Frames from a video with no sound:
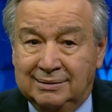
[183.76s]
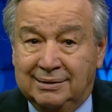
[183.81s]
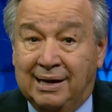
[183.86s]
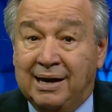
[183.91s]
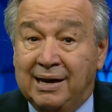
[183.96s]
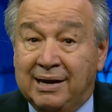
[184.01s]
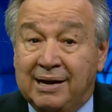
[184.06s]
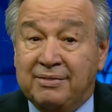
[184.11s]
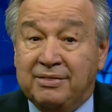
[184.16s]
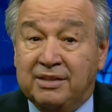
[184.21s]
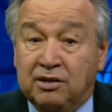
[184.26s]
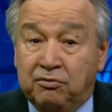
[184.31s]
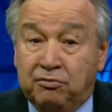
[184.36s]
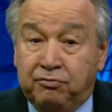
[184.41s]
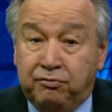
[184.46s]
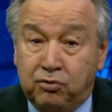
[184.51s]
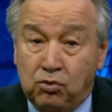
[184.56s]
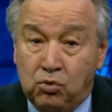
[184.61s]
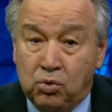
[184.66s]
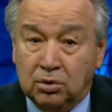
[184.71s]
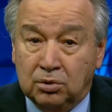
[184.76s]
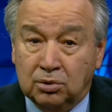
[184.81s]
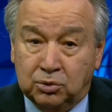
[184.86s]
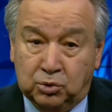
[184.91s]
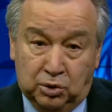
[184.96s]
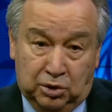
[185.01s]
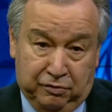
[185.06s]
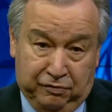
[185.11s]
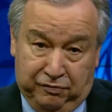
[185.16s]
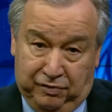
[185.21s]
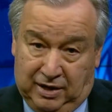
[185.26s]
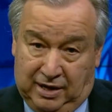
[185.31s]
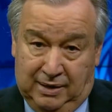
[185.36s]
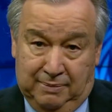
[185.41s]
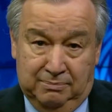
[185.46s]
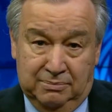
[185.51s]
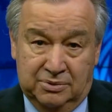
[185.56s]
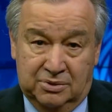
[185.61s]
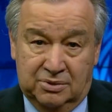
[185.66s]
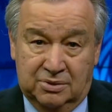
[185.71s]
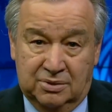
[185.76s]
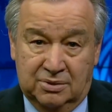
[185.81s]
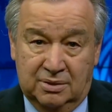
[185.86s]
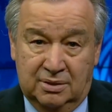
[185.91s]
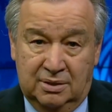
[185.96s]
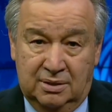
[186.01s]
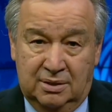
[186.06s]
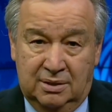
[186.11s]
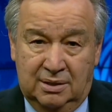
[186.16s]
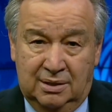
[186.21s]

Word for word: They are adding fuel to the flames.